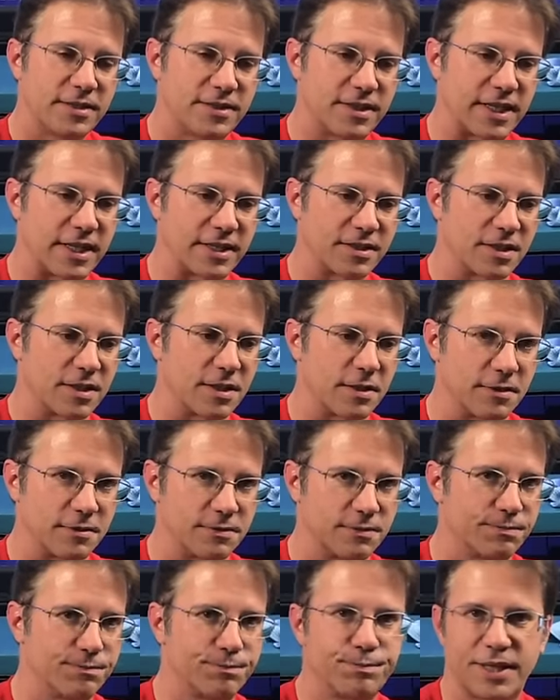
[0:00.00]
to get to the
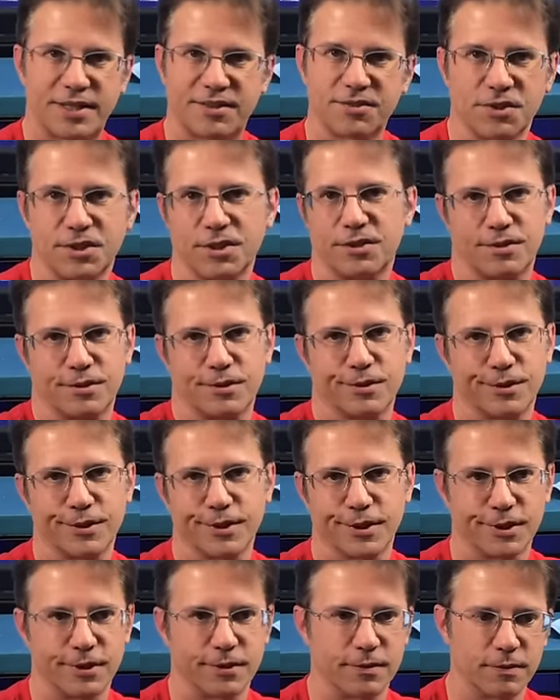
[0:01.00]
basically to
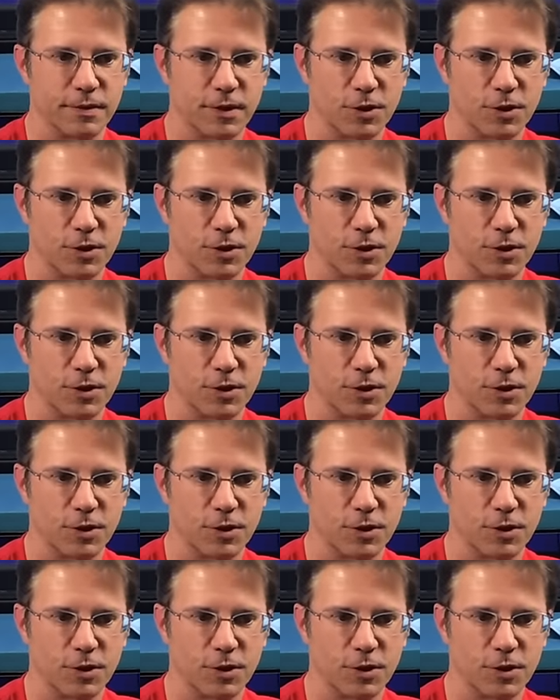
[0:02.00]
the